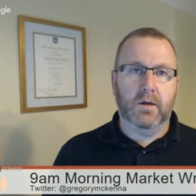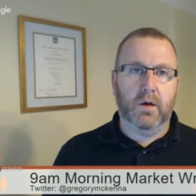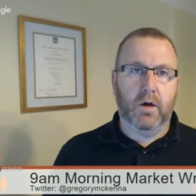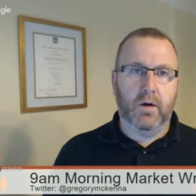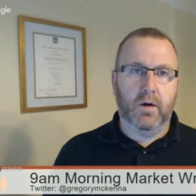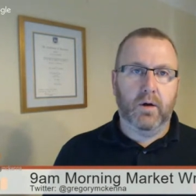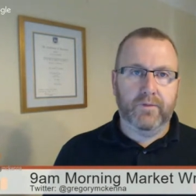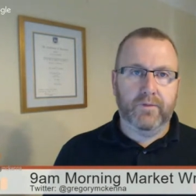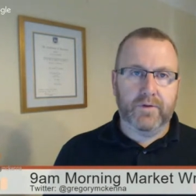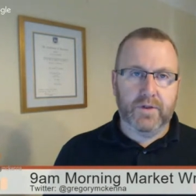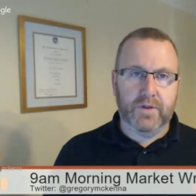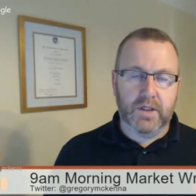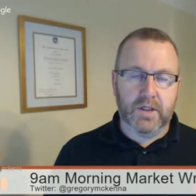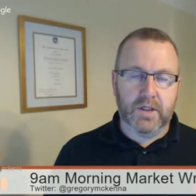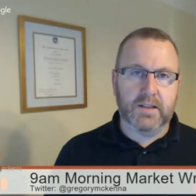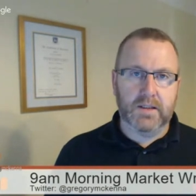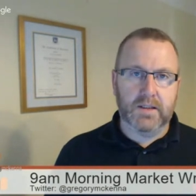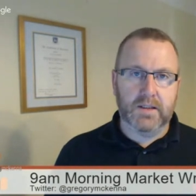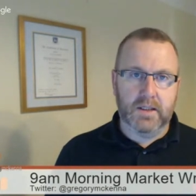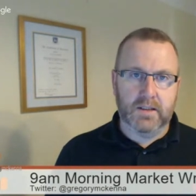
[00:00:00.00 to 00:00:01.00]
of
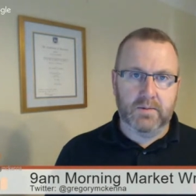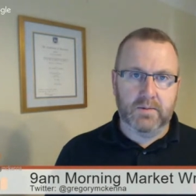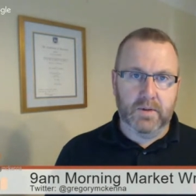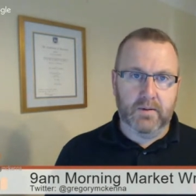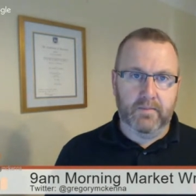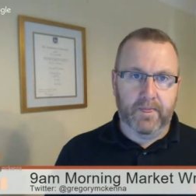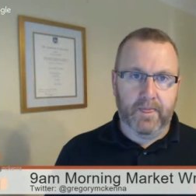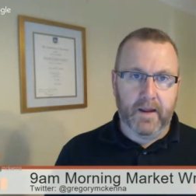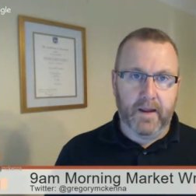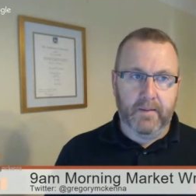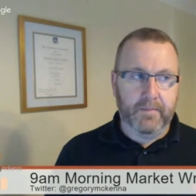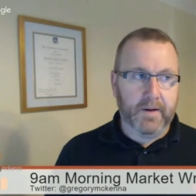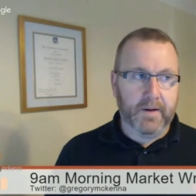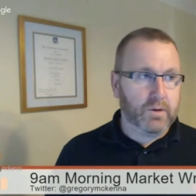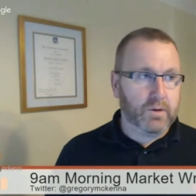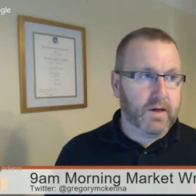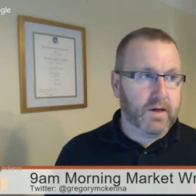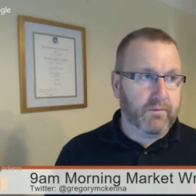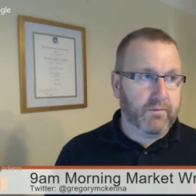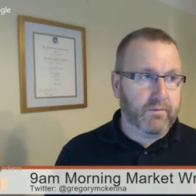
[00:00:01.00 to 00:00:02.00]
change in sentiment
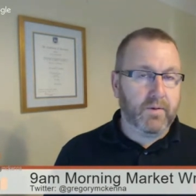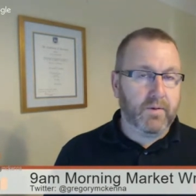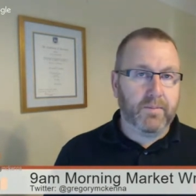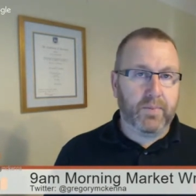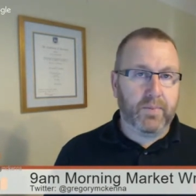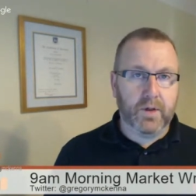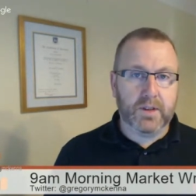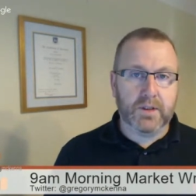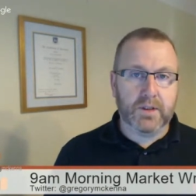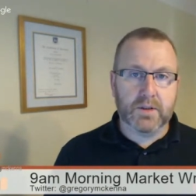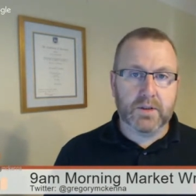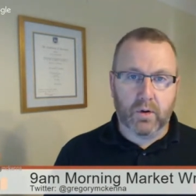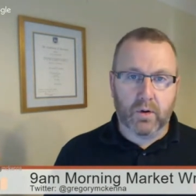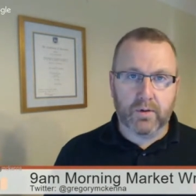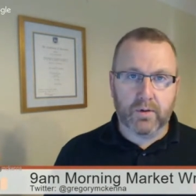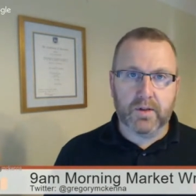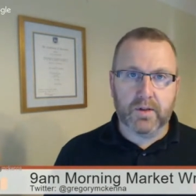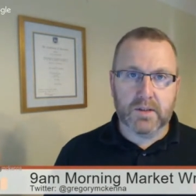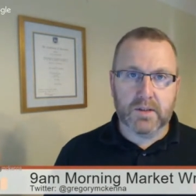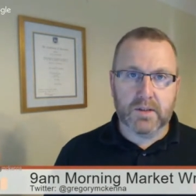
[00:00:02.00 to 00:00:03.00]
because everybody's
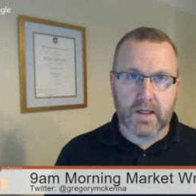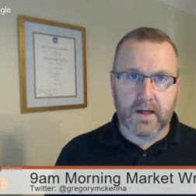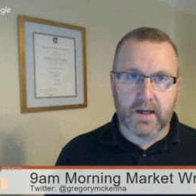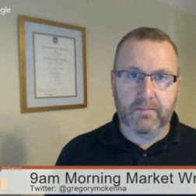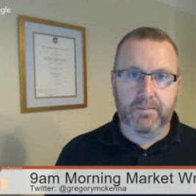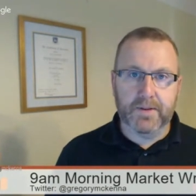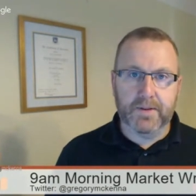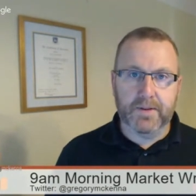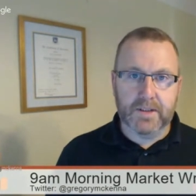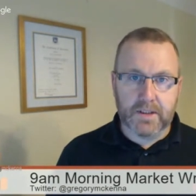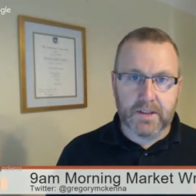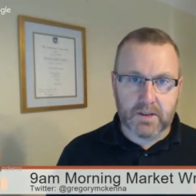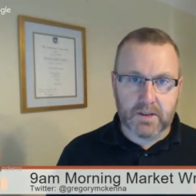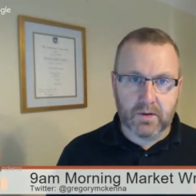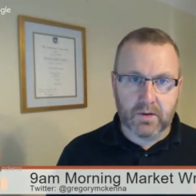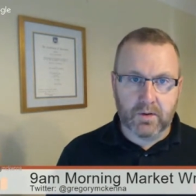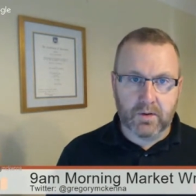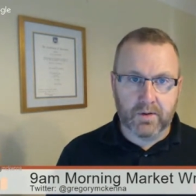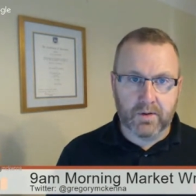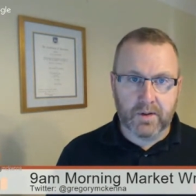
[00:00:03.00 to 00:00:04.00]
got the same
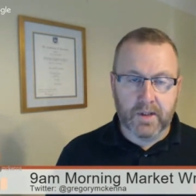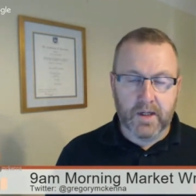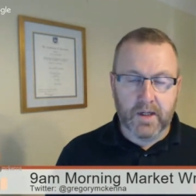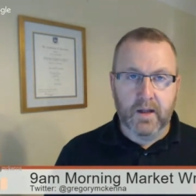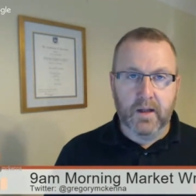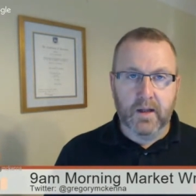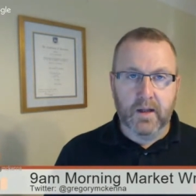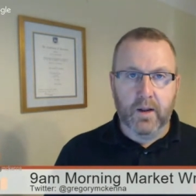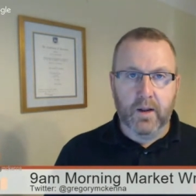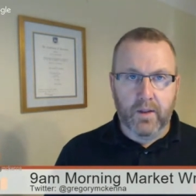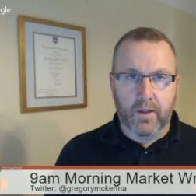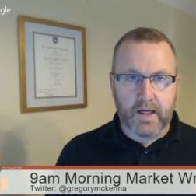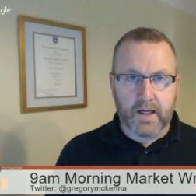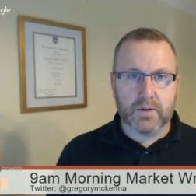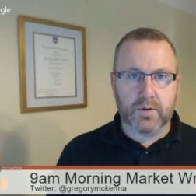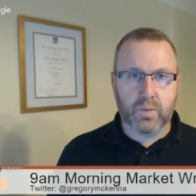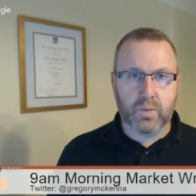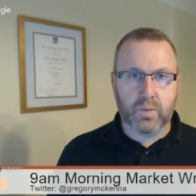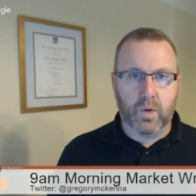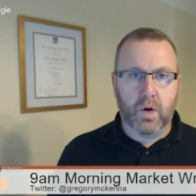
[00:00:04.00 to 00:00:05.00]
position on.
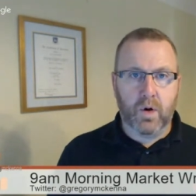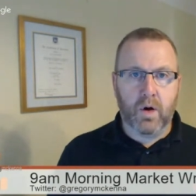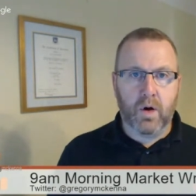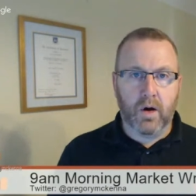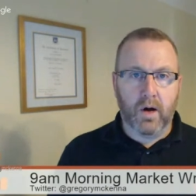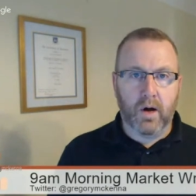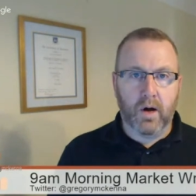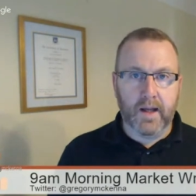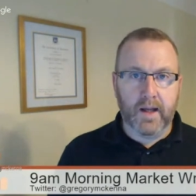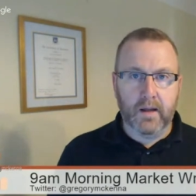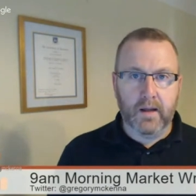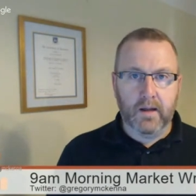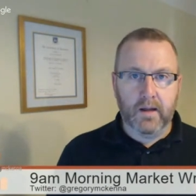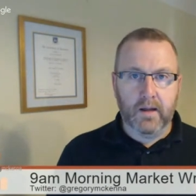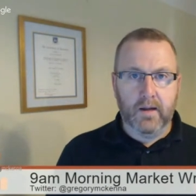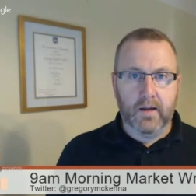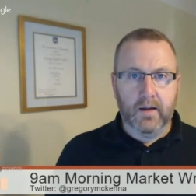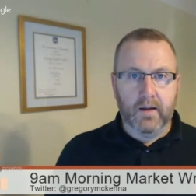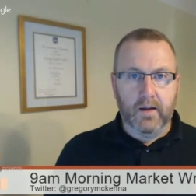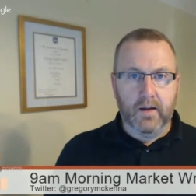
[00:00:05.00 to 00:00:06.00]
That's why
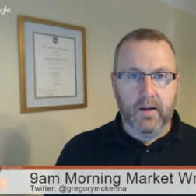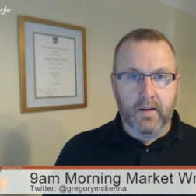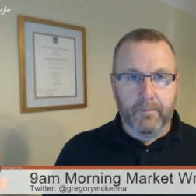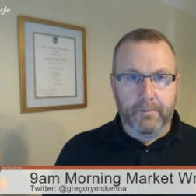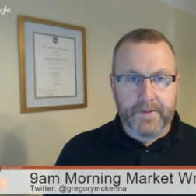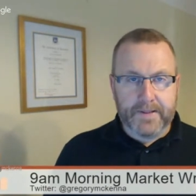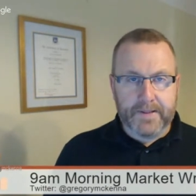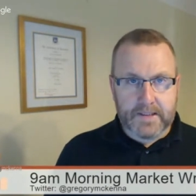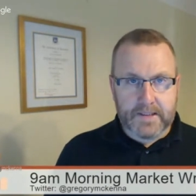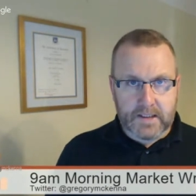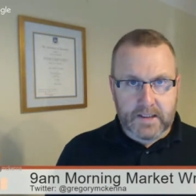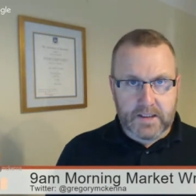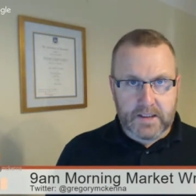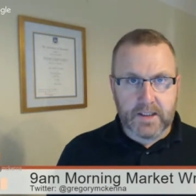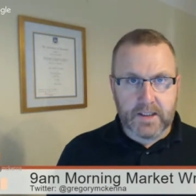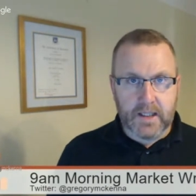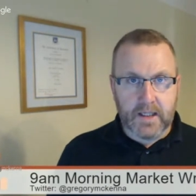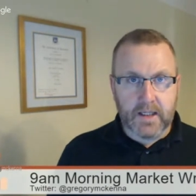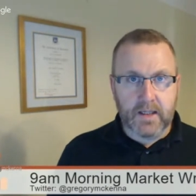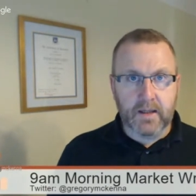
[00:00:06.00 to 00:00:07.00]

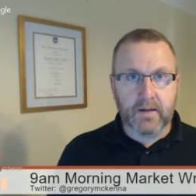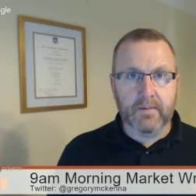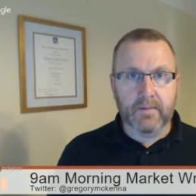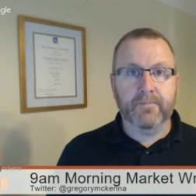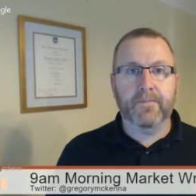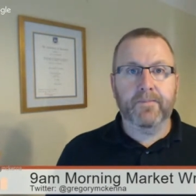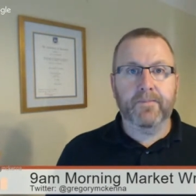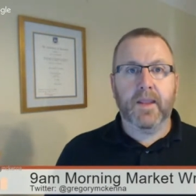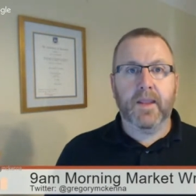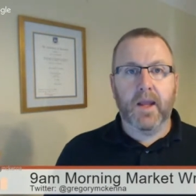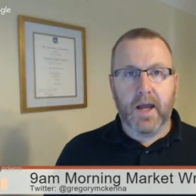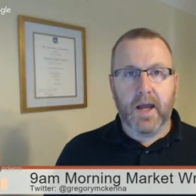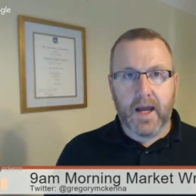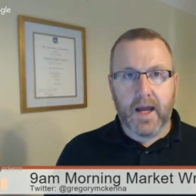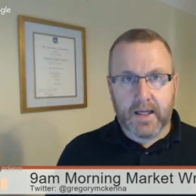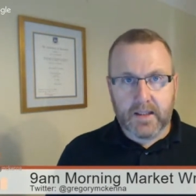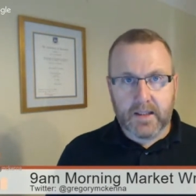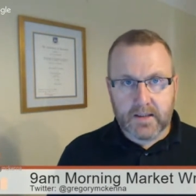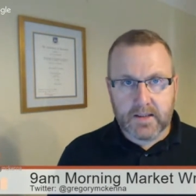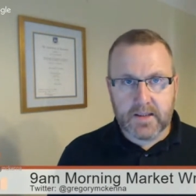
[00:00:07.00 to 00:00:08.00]
positioning
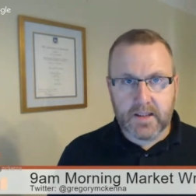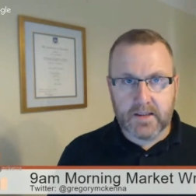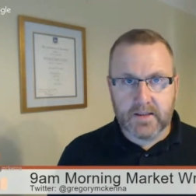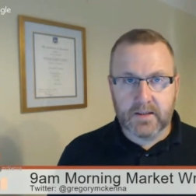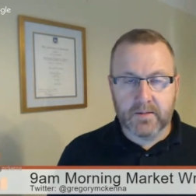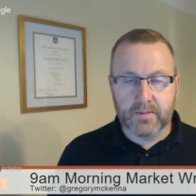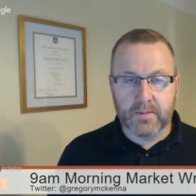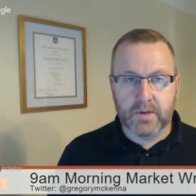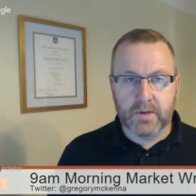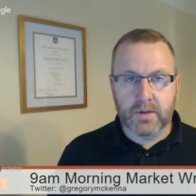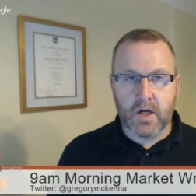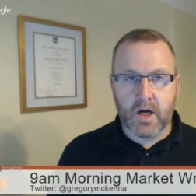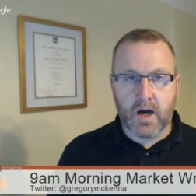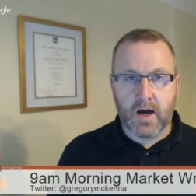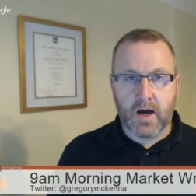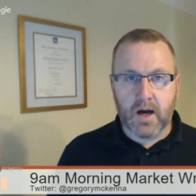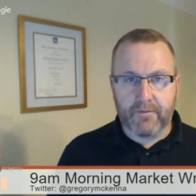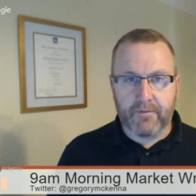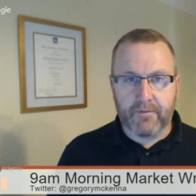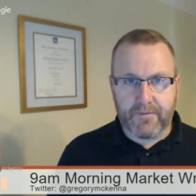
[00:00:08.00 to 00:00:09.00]
and sentiment
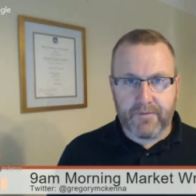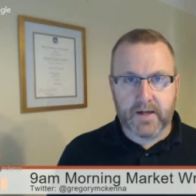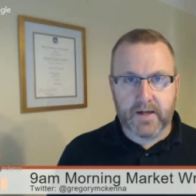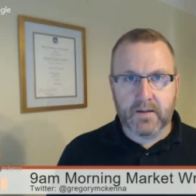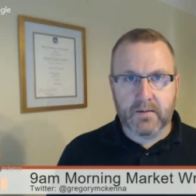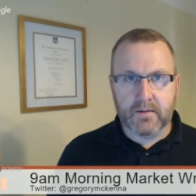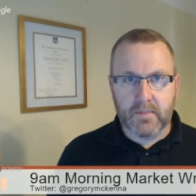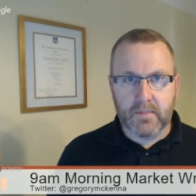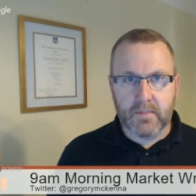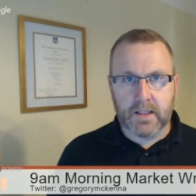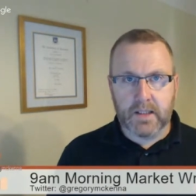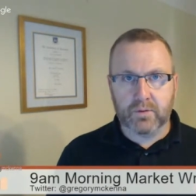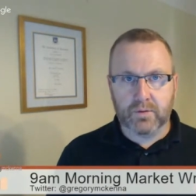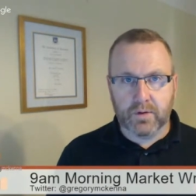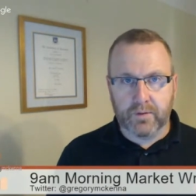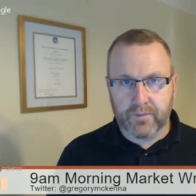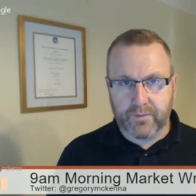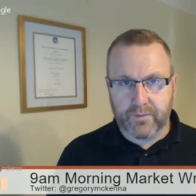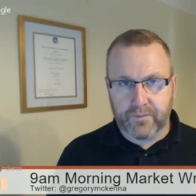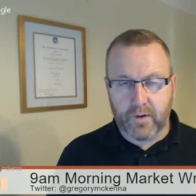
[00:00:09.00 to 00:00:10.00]
are fundamental
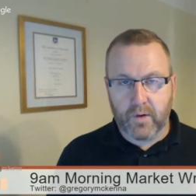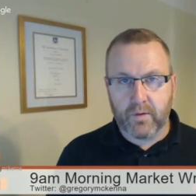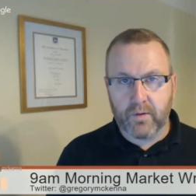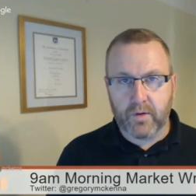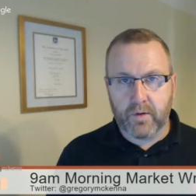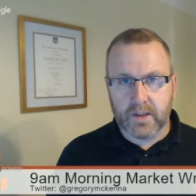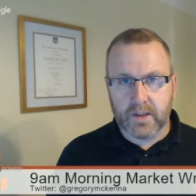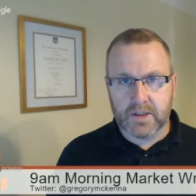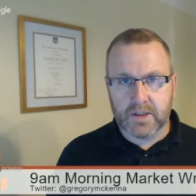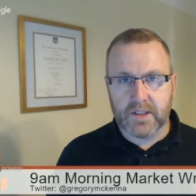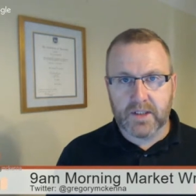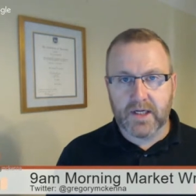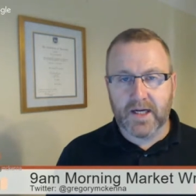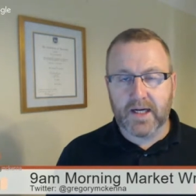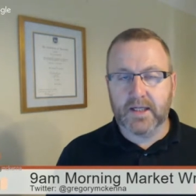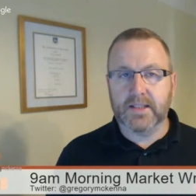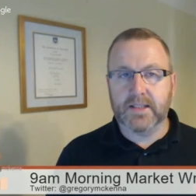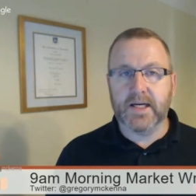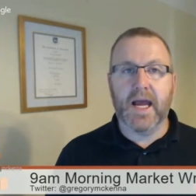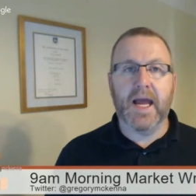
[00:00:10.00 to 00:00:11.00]
to foreign
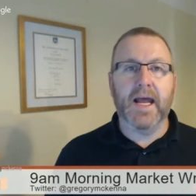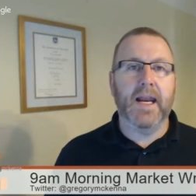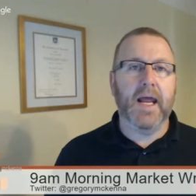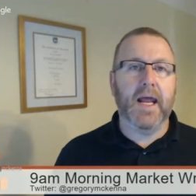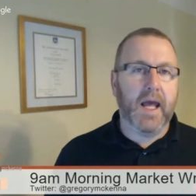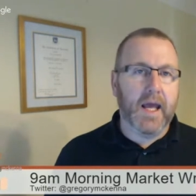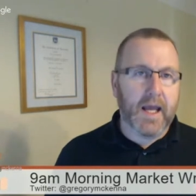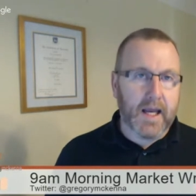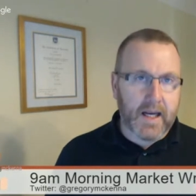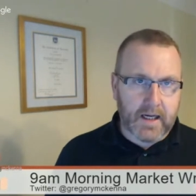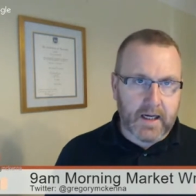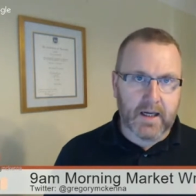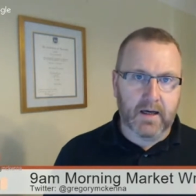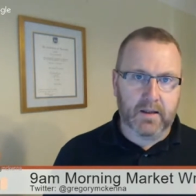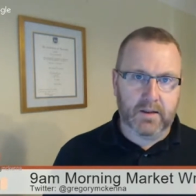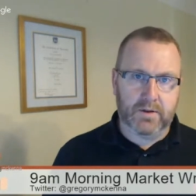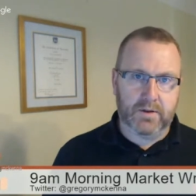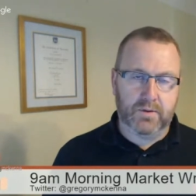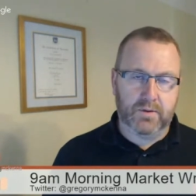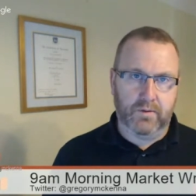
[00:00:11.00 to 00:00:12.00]
exchange and any
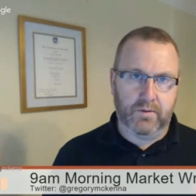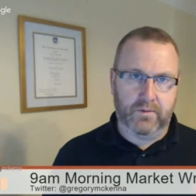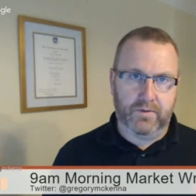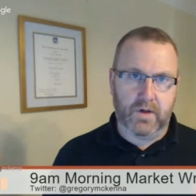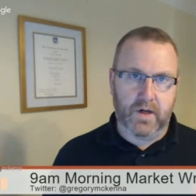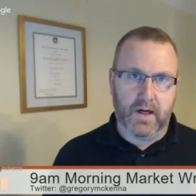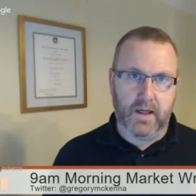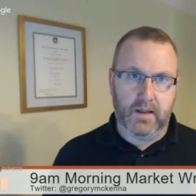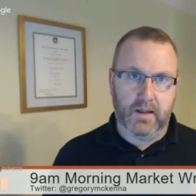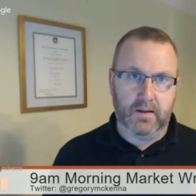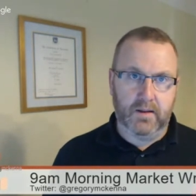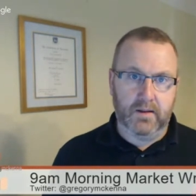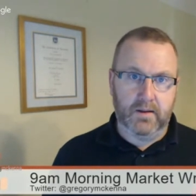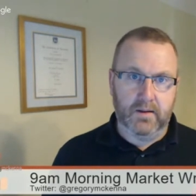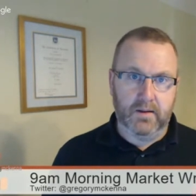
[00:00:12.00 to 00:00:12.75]
other sort of trading.